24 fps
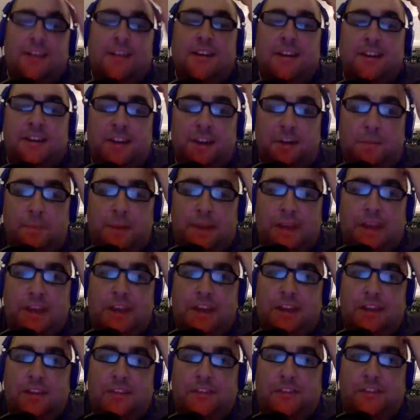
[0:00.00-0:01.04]
commit
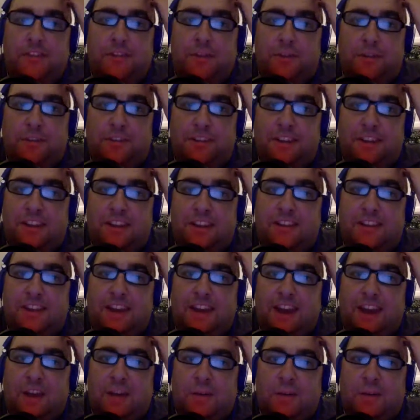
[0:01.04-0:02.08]
his 13th
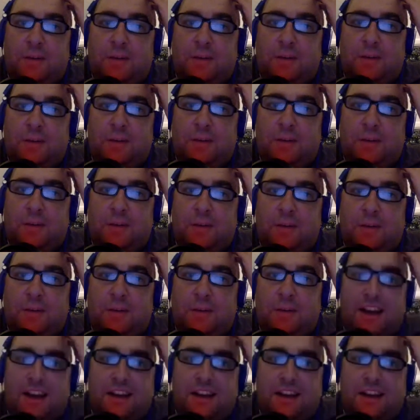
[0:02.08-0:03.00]
error of the year.